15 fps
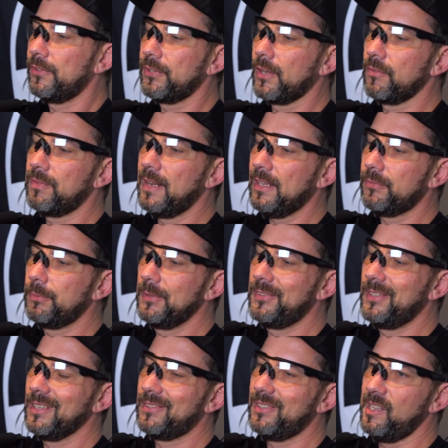I don't see the
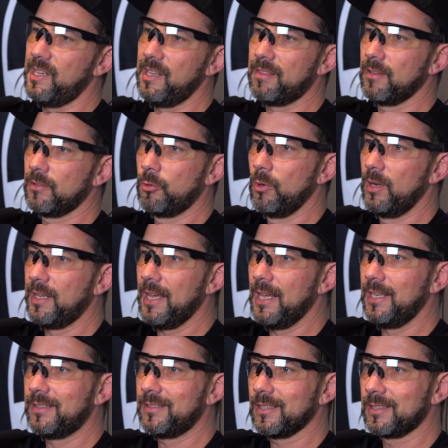result very well through
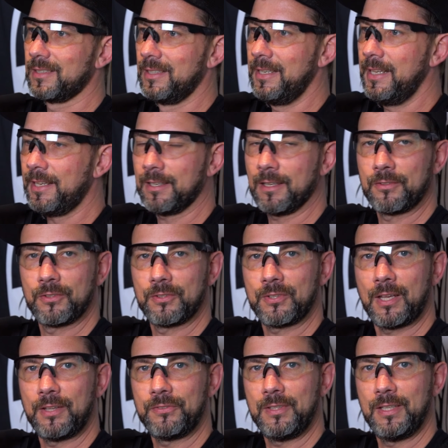the reflex sight.
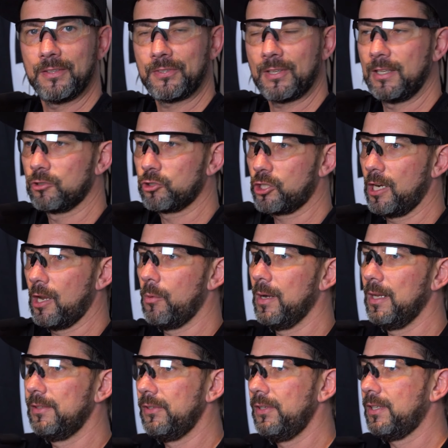You know more than
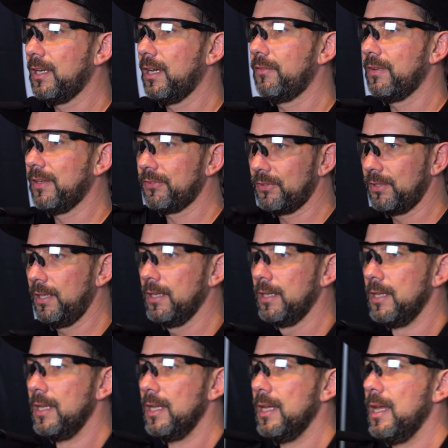I right now how
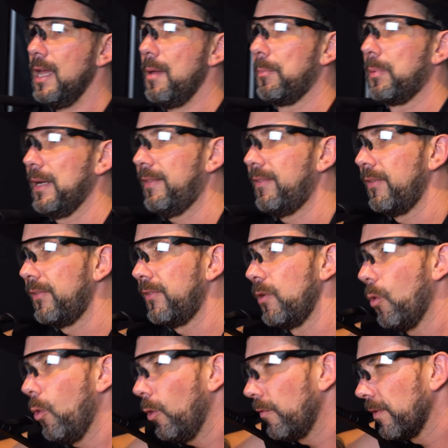precise I am
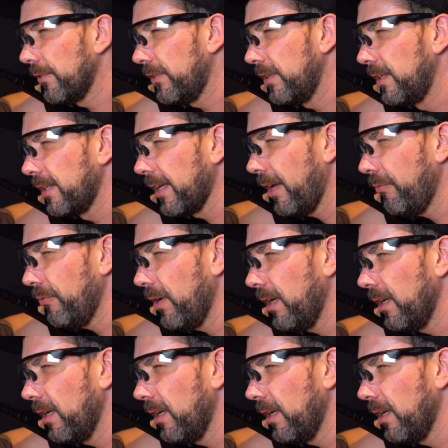and how the spread is.